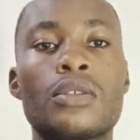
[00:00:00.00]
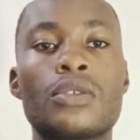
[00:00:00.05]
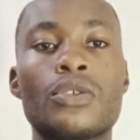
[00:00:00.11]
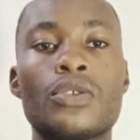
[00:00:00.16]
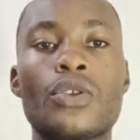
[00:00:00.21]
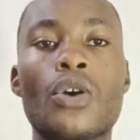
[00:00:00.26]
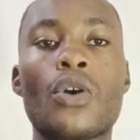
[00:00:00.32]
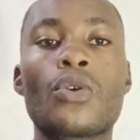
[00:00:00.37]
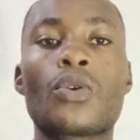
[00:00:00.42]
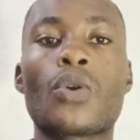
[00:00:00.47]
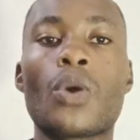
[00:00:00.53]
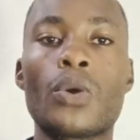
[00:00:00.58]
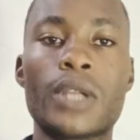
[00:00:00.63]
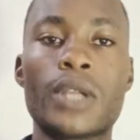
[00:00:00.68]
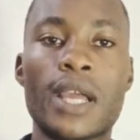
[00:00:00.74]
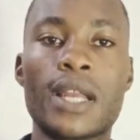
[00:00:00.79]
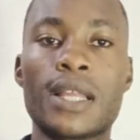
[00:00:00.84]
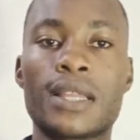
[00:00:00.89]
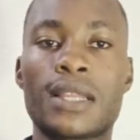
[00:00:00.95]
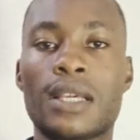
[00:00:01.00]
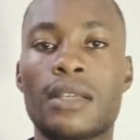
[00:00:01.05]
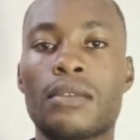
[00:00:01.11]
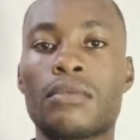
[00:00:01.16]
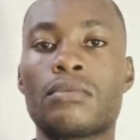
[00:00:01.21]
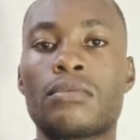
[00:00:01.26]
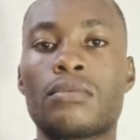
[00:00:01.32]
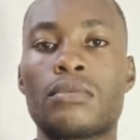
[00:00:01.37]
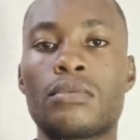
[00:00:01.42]
You don't code
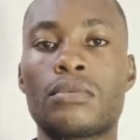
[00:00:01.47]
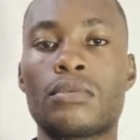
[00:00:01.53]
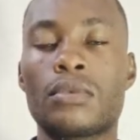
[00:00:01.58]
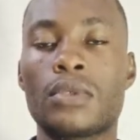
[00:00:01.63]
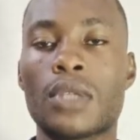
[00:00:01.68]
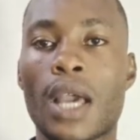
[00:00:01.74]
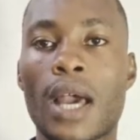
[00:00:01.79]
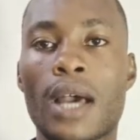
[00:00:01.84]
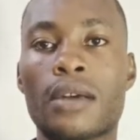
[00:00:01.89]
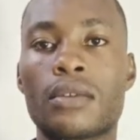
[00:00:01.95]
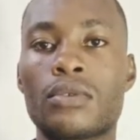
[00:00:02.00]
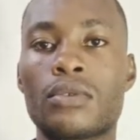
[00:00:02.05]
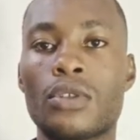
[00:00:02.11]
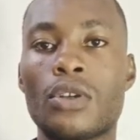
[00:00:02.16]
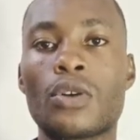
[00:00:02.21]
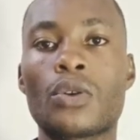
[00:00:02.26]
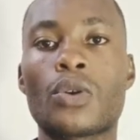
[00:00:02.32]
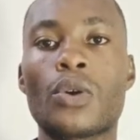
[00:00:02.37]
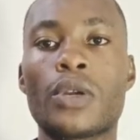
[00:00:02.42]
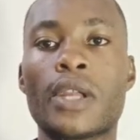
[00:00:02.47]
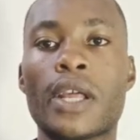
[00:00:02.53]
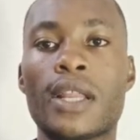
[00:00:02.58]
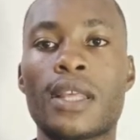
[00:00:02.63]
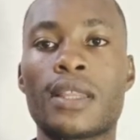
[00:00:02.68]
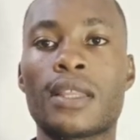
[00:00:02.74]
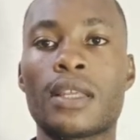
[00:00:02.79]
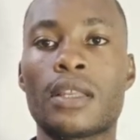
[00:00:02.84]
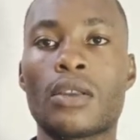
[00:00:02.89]
anything. You don't code
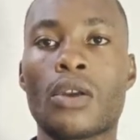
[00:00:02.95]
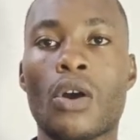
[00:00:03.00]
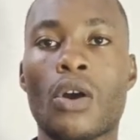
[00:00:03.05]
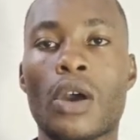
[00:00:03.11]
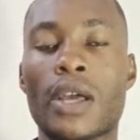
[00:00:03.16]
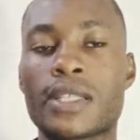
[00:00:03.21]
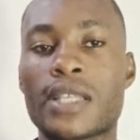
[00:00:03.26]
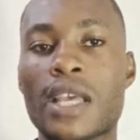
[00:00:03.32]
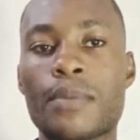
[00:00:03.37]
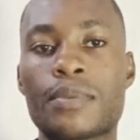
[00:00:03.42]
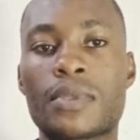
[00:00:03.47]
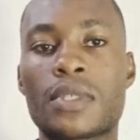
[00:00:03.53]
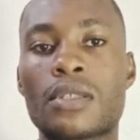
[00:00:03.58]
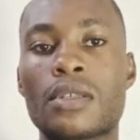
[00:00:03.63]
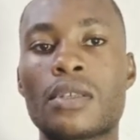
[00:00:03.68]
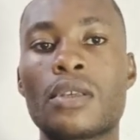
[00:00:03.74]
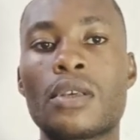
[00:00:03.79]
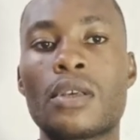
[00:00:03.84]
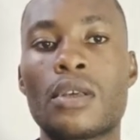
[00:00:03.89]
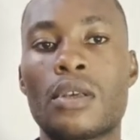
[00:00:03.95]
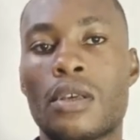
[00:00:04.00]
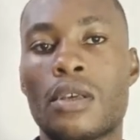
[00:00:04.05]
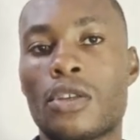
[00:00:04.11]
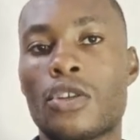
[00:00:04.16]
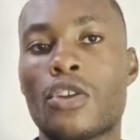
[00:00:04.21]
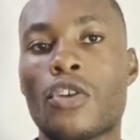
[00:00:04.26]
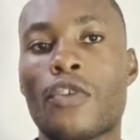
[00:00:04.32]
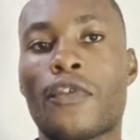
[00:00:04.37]
anything, or except
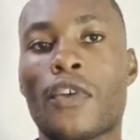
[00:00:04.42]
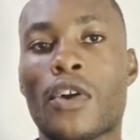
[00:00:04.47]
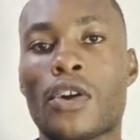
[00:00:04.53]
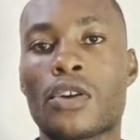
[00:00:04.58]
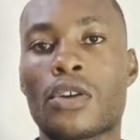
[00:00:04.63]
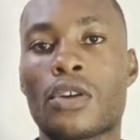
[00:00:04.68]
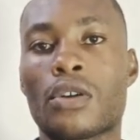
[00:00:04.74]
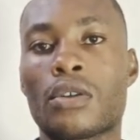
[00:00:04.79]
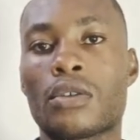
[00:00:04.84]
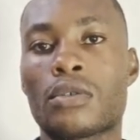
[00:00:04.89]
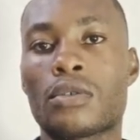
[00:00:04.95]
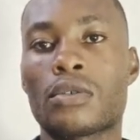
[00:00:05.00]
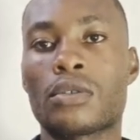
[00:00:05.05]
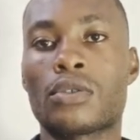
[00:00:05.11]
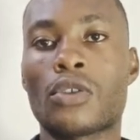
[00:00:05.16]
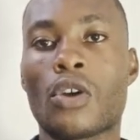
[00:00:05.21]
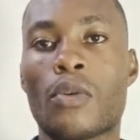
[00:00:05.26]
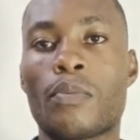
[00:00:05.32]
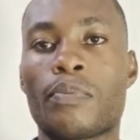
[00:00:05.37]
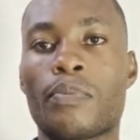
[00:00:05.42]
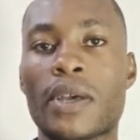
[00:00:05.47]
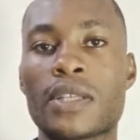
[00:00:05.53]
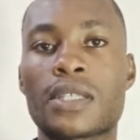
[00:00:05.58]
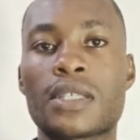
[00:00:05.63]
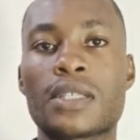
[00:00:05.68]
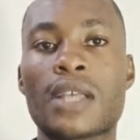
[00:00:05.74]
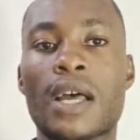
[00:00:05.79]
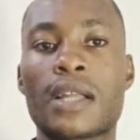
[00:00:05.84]
for some
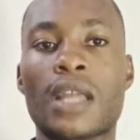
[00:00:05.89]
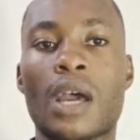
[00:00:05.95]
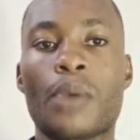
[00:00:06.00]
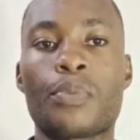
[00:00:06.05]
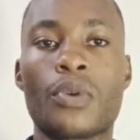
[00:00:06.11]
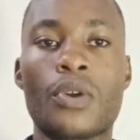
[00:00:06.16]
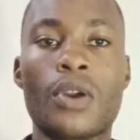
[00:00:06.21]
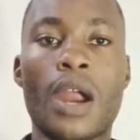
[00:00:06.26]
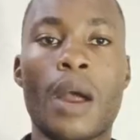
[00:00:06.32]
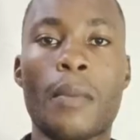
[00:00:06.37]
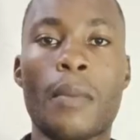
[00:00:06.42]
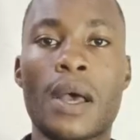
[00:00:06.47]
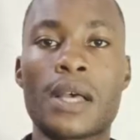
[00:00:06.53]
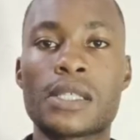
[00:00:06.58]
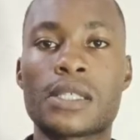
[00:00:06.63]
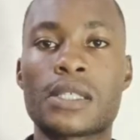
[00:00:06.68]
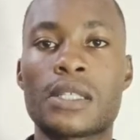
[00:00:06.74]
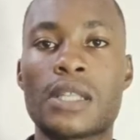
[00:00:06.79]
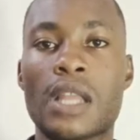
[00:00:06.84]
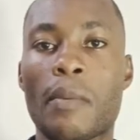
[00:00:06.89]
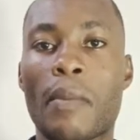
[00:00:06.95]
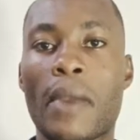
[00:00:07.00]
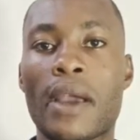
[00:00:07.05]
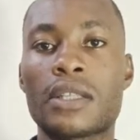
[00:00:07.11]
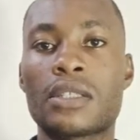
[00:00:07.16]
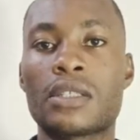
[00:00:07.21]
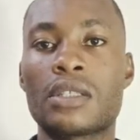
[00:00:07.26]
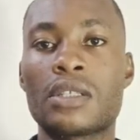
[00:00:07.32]
persons that are programmers, they
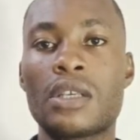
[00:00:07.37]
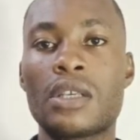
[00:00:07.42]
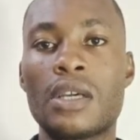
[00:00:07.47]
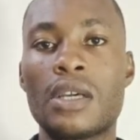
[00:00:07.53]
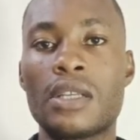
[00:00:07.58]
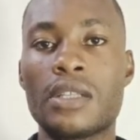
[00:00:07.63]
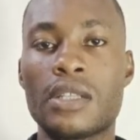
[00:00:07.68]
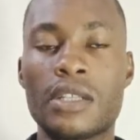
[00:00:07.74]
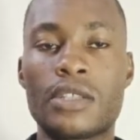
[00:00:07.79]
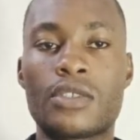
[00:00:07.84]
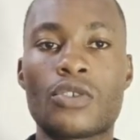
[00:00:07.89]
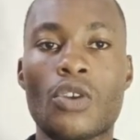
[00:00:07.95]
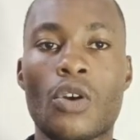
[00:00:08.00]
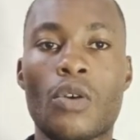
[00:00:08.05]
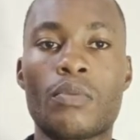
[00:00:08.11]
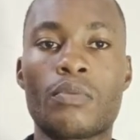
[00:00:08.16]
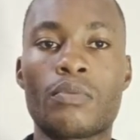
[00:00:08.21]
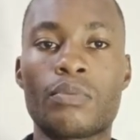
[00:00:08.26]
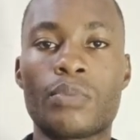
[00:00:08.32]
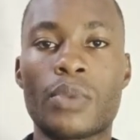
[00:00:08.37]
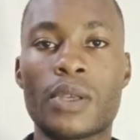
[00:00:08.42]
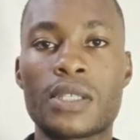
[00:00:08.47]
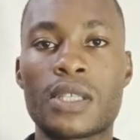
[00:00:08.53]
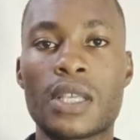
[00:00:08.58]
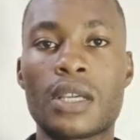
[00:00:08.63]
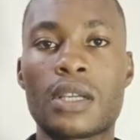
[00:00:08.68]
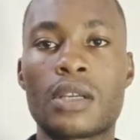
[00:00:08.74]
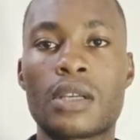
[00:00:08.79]
might need some
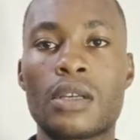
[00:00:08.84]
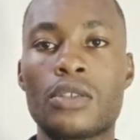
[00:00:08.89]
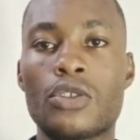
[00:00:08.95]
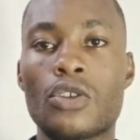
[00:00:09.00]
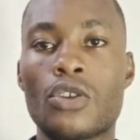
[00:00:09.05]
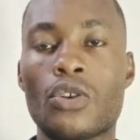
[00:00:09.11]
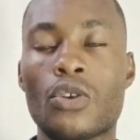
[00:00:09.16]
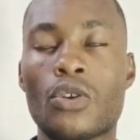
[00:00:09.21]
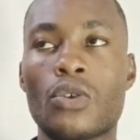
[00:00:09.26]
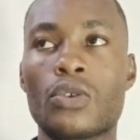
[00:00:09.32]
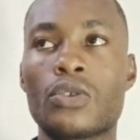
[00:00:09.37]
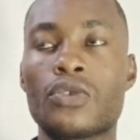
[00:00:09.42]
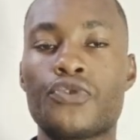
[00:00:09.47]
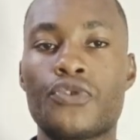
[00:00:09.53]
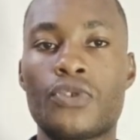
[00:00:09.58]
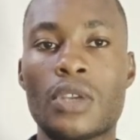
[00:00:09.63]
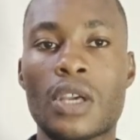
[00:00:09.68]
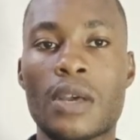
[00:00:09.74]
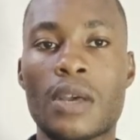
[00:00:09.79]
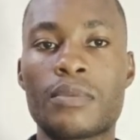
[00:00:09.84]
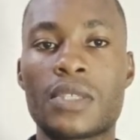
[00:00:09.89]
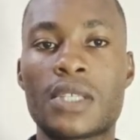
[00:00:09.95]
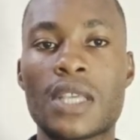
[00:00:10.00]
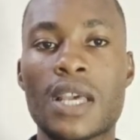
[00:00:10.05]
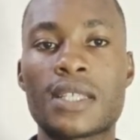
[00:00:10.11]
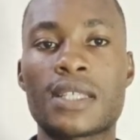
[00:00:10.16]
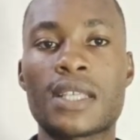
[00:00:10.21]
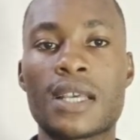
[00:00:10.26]
basic
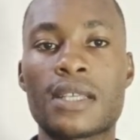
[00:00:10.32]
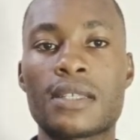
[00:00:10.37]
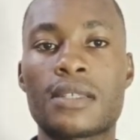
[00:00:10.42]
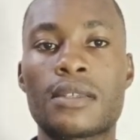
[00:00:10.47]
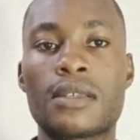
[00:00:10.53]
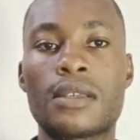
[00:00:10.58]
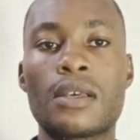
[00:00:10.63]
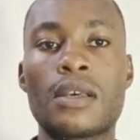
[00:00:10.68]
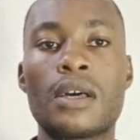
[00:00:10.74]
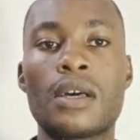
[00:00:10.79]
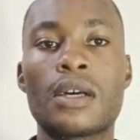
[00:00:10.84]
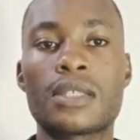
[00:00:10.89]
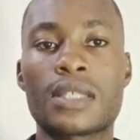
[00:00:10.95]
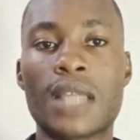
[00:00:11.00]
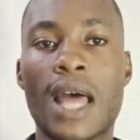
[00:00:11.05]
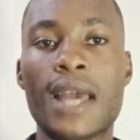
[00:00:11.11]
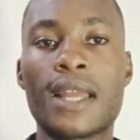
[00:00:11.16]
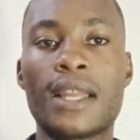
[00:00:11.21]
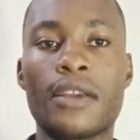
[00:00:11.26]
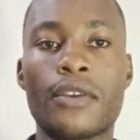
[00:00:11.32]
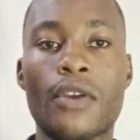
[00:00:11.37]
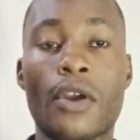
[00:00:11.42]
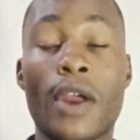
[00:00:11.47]
CSS styling.